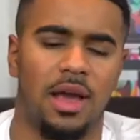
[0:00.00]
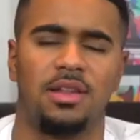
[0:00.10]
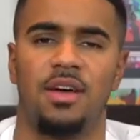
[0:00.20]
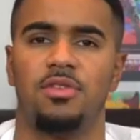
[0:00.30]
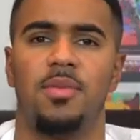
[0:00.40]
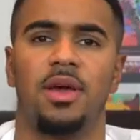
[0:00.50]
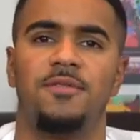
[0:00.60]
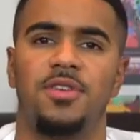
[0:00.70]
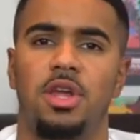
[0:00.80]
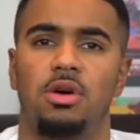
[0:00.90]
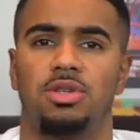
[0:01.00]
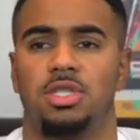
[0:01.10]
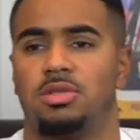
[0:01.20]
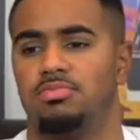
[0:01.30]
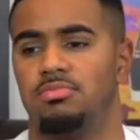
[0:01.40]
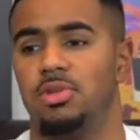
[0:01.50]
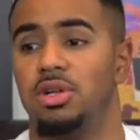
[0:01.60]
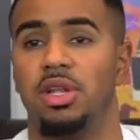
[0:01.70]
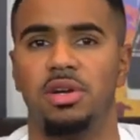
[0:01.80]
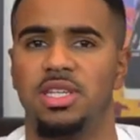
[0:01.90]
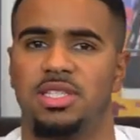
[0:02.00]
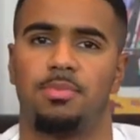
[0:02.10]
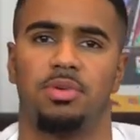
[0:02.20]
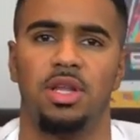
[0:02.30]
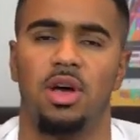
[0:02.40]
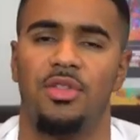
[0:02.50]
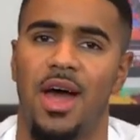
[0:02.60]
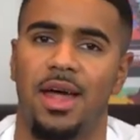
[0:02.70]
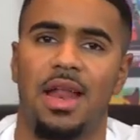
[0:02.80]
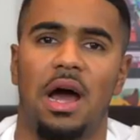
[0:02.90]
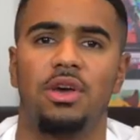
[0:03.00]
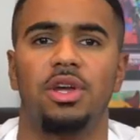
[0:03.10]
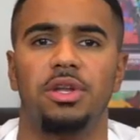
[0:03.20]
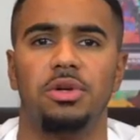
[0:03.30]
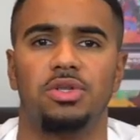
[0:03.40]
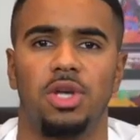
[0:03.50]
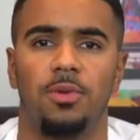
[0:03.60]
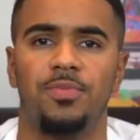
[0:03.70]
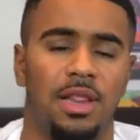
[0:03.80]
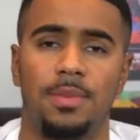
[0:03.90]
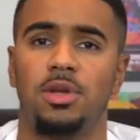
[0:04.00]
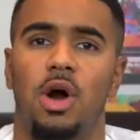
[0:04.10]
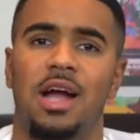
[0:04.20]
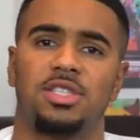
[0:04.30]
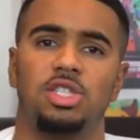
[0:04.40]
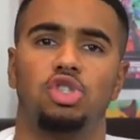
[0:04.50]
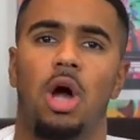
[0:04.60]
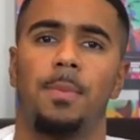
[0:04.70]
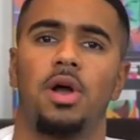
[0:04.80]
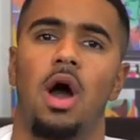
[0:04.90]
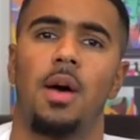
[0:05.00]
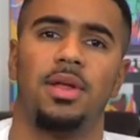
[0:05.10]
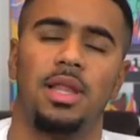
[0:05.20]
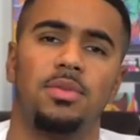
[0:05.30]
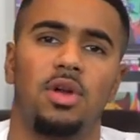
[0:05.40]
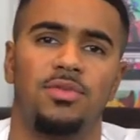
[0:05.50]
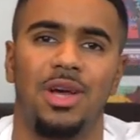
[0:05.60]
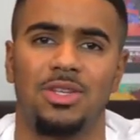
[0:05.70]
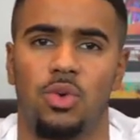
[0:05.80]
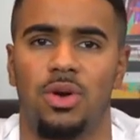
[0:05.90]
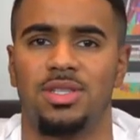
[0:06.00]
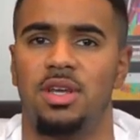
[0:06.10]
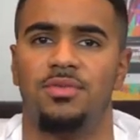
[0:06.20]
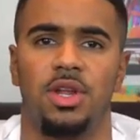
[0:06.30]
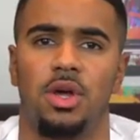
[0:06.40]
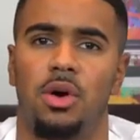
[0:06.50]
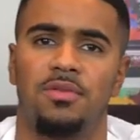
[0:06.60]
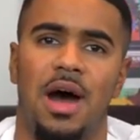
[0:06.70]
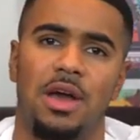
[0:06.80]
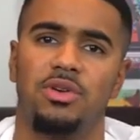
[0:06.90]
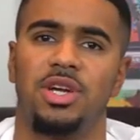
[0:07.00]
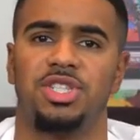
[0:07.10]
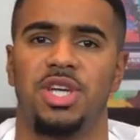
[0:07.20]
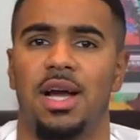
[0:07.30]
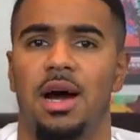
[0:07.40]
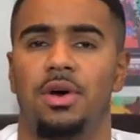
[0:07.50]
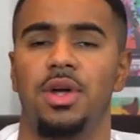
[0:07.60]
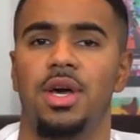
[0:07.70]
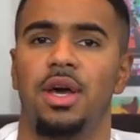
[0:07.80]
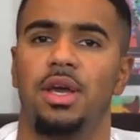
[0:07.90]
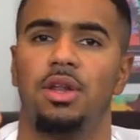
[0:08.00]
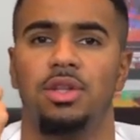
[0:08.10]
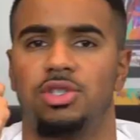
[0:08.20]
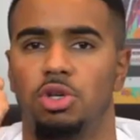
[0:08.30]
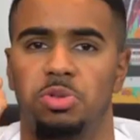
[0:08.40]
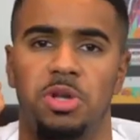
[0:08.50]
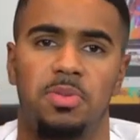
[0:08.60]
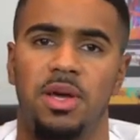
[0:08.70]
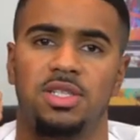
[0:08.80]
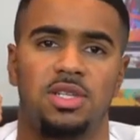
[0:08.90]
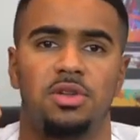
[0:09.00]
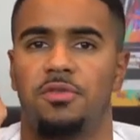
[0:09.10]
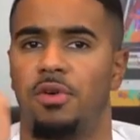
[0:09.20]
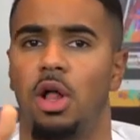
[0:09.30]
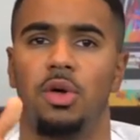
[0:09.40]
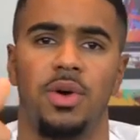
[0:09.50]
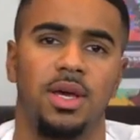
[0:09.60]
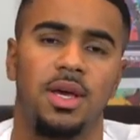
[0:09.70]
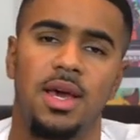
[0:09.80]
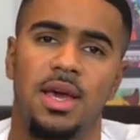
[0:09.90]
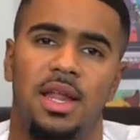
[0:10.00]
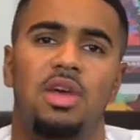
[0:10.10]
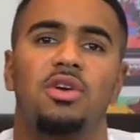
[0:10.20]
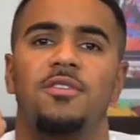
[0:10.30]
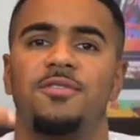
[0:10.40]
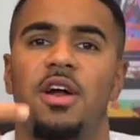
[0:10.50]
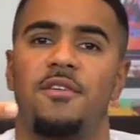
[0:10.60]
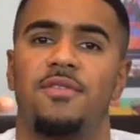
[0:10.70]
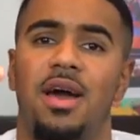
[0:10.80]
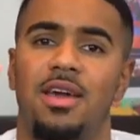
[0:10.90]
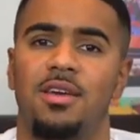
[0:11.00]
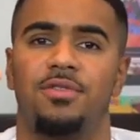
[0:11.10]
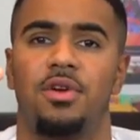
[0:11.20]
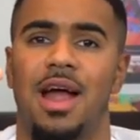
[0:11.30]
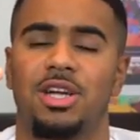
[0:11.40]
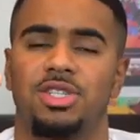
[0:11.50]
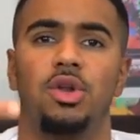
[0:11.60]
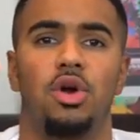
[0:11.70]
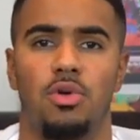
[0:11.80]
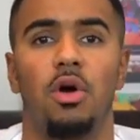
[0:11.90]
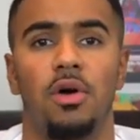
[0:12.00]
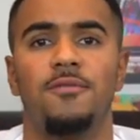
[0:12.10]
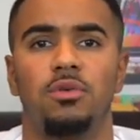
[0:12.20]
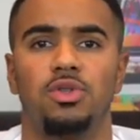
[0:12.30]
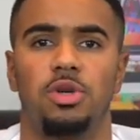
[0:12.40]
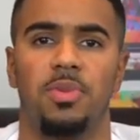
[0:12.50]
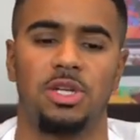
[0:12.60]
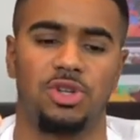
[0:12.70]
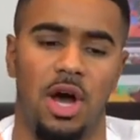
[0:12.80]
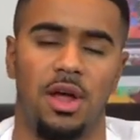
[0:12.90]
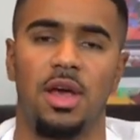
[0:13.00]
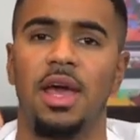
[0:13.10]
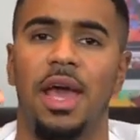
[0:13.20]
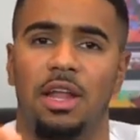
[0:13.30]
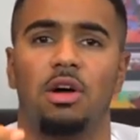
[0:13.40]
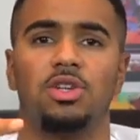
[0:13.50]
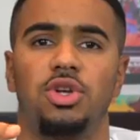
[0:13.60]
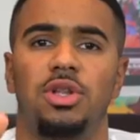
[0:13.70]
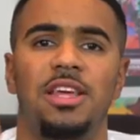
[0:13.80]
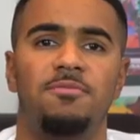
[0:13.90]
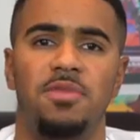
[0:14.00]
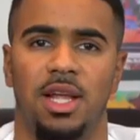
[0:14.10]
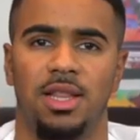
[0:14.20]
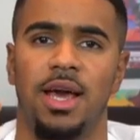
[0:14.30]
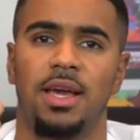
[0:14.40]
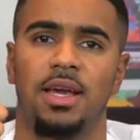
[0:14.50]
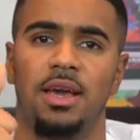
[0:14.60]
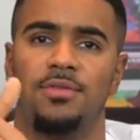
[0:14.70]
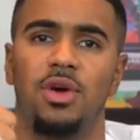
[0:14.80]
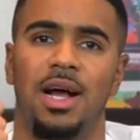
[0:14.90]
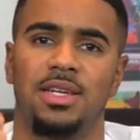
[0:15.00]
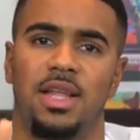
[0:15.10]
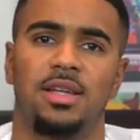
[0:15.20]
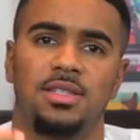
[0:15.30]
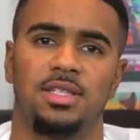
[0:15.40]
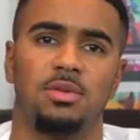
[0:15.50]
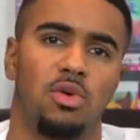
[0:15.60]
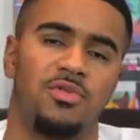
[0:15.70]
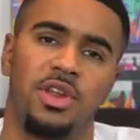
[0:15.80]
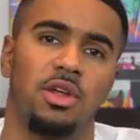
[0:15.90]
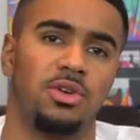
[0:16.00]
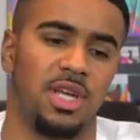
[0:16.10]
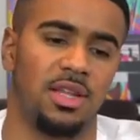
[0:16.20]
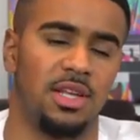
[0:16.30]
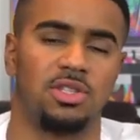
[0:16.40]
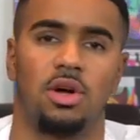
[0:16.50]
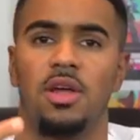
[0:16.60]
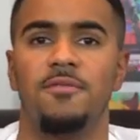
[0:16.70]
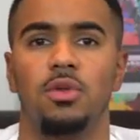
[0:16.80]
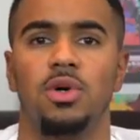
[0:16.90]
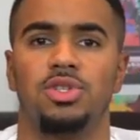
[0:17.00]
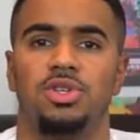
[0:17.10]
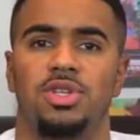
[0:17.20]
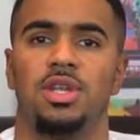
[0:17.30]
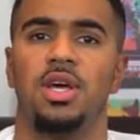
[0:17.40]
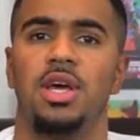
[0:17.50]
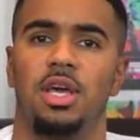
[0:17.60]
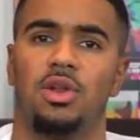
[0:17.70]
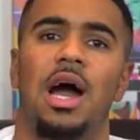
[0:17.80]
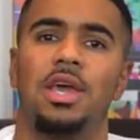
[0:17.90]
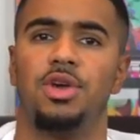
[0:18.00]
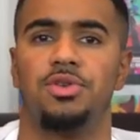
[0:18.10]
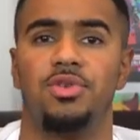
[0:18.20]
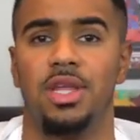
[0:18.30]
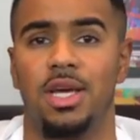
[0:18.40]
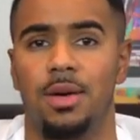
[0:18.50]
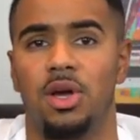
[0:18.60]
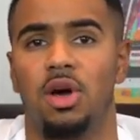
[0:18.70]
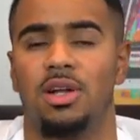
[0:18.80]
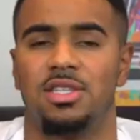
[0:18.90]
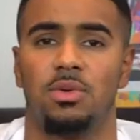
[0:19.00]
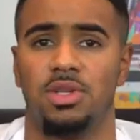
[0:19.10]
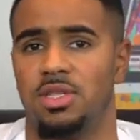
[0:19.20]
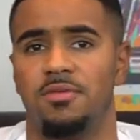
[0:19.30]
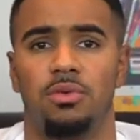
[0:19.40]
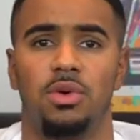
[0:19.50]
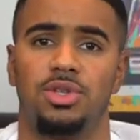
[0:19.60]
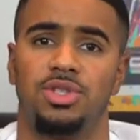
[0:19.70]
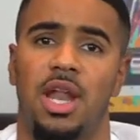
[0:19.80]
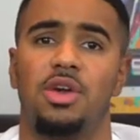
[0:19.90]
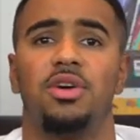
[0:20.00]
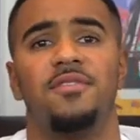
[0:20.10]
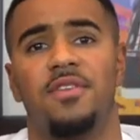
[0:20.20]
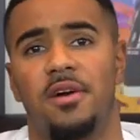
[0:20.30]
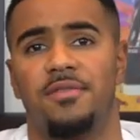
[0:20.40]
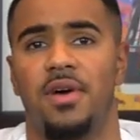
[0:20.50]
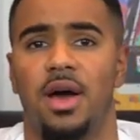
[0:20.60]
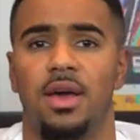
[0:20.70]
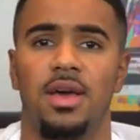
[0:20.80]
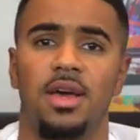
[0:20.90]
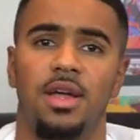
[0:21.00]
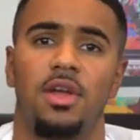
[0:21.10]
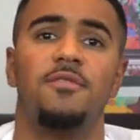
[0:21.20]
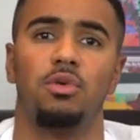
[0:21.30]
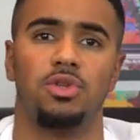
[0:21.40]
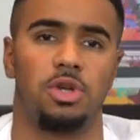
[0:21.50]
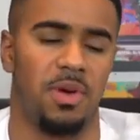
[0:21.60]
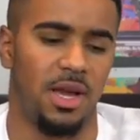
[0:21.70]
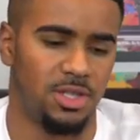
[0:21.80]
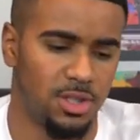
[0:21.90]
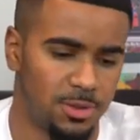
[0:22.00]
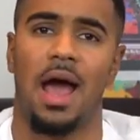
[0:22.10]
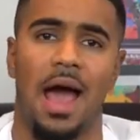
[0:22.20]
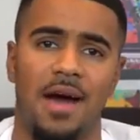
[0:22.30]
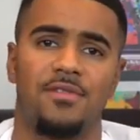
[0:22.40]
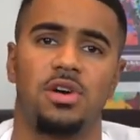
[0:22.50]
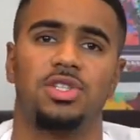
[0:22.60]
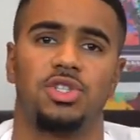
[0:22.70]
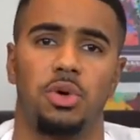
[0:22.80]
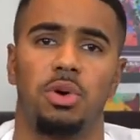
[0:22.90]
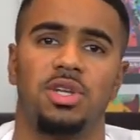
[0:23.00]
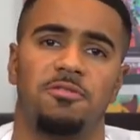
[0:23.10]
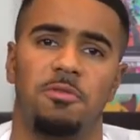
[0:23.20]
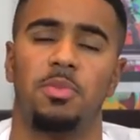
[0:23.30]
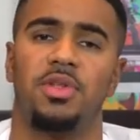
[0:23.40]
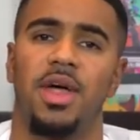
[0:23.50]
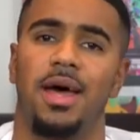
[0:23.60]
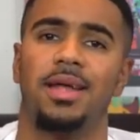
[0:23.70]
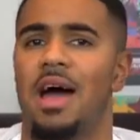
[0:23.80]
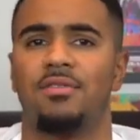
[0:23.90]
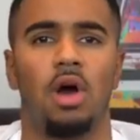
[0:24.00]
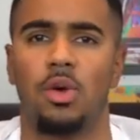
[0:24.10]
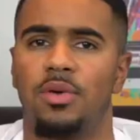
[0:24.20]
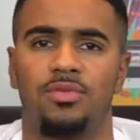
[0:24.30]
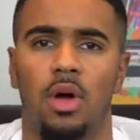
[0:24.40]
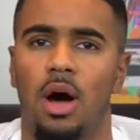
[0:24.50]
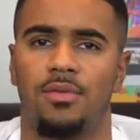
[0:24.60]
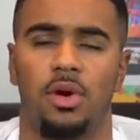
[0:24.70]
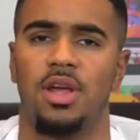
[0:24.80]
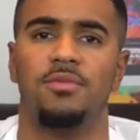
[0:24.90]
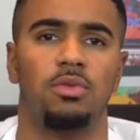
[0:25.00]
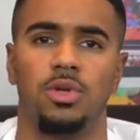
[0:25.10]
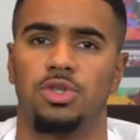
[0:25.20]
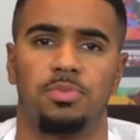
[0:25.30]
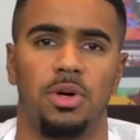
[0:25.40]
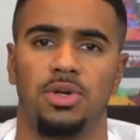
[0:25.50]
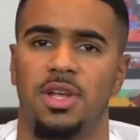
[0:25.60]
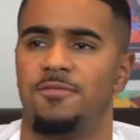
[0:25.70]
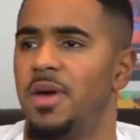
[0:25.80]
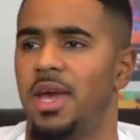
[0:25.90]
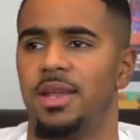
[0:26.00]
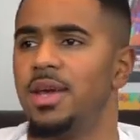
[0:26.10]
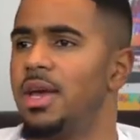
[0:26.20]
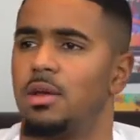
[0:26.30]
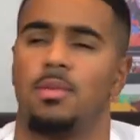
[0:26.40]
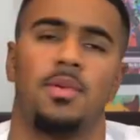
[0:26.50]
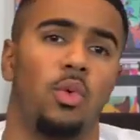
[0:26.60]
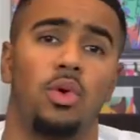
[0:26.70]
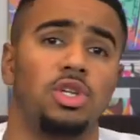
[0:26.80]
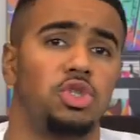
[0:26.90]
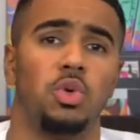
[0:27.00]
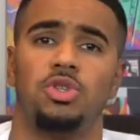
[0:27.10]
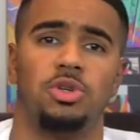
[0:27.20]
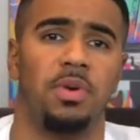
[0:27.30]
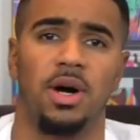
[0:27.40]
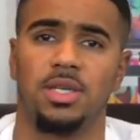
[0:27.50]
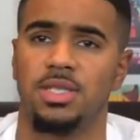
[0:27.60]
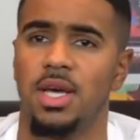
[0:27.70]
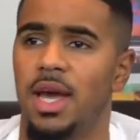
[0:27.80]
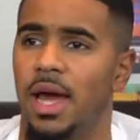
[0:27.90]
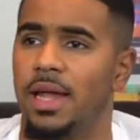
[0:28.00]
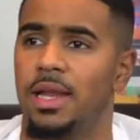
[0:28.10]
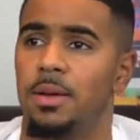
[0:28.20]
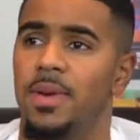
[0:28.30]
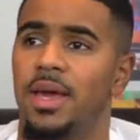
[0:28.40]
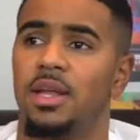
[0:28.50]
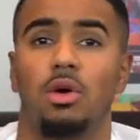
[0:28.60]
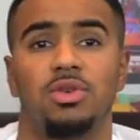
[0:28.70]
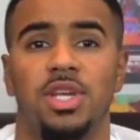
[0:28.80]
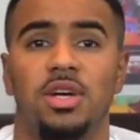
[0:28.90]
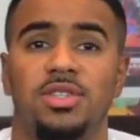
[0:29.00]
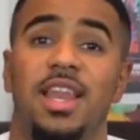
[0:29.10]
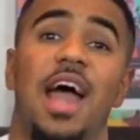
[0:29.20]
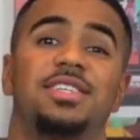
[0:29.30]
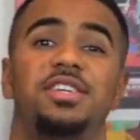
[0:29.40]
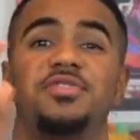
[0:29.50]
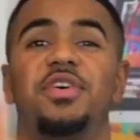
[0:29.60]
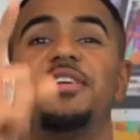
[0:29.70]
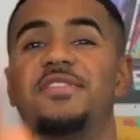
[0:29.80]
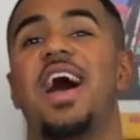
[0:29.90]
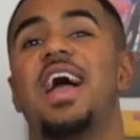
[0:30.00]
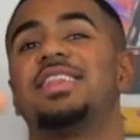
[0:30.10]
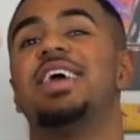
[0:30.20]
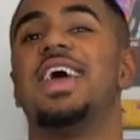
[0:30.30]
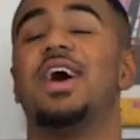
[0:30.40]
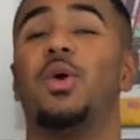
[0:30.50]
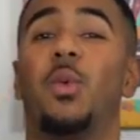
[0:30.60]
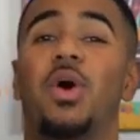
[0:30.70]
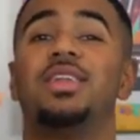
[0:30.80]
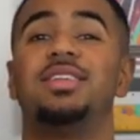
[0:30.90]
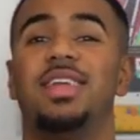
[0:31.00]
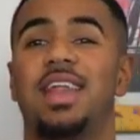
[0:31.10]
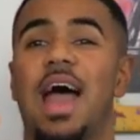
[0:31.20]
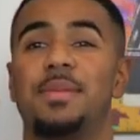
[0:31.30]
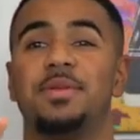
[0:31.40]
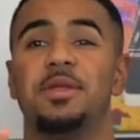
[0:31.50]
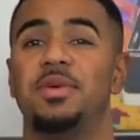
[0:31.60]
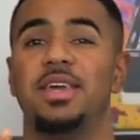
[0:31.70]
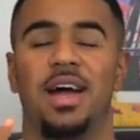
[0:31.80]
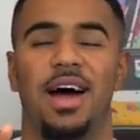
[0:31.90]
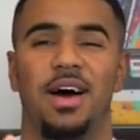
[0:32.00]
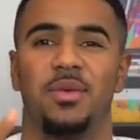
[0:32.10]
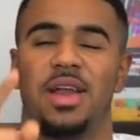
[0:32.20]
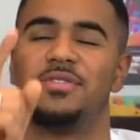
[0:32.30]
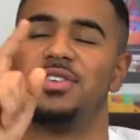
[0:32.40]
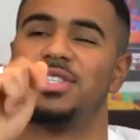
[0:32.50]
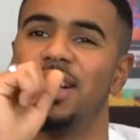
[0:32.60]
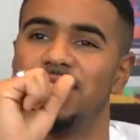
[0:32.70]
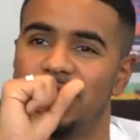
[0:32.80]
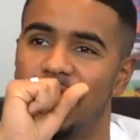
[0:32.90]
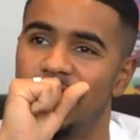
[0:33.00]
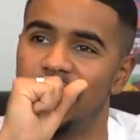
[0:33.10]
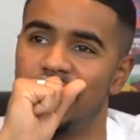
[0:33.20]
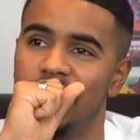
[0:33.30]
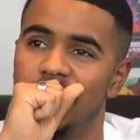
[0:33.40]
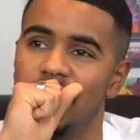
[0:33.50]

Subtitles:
I can definitely make a video just literally separately on that and how you can do so. Let me know, actually drop a comment. Let me know if you guys would want to see a video of how you can check out the social media pages and their following, and how you can verify if they're actually a real influencer page or not. And also leave me a like if you guys like to see more videos like this on influencers and how you can really come in contact with these influencers and how you can verify influencer pages. I have heard stories of people that have ripped off on influencer posts, have paid maybe $100 or $200 and end up making no sales. And actually, funny fact, one did happen to me when I first got started.